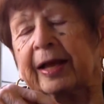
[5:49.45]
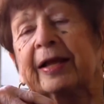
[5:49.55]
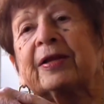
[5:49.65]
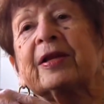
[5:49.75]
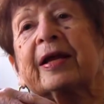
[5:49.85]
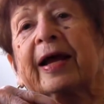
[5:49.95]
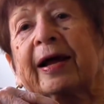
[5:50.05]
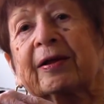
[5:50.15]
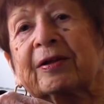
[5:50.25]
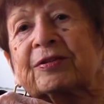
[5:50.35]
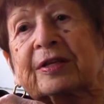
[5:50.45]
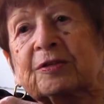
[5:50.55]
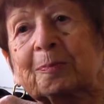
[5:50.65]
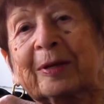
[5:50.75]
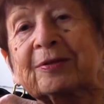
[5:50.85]
And
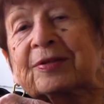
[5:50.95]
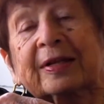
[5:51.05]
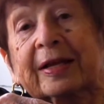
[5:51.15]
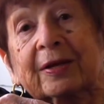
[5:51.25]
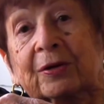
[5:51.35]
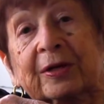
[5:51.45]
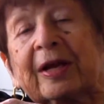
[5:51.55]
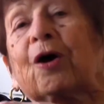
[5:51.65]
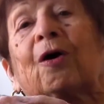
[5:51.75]
6 months later,